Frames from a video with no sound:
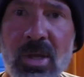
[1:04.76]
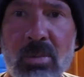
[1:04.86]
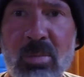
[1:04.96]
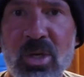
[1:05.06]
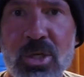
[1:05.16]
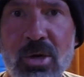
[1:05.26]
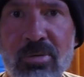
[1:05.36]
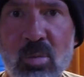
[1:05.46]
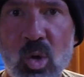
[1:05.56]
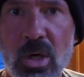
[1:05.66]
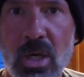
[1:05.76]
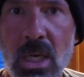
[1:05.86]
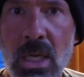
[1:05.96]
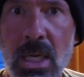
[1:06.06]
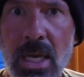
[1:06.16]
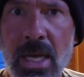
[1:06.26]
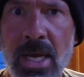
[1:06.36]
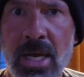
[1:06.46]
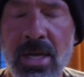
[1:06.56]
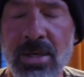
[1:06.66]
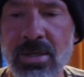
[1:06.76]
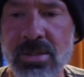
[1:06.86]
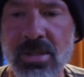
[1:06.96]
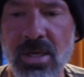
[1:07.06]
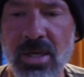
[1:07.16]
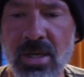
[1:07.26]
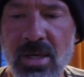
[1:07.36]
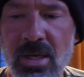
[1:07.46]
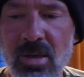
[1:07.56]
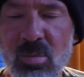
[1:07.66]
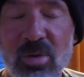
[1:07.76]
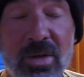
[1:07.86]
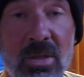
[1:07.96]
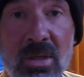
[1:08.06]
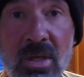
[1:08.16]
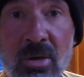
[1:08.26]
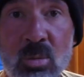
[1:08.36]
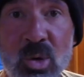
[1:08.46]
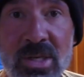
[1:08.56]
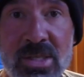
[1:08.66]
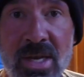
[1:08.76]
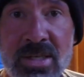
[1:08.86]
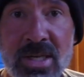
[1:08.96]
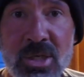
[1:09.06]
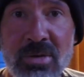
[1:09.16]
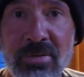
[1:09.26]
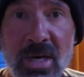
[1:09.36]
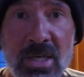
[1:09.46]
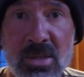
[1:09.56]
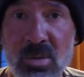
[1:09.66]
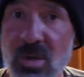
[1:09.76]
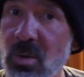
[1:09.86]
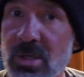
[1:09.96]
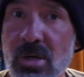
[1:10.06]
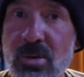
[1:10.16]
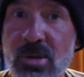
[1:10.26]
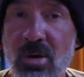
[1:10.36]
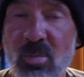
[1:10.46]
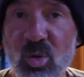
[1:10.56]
then we pitch it overboard. And it's a perfectly legal marine sanitation device, U.S. Coast Guard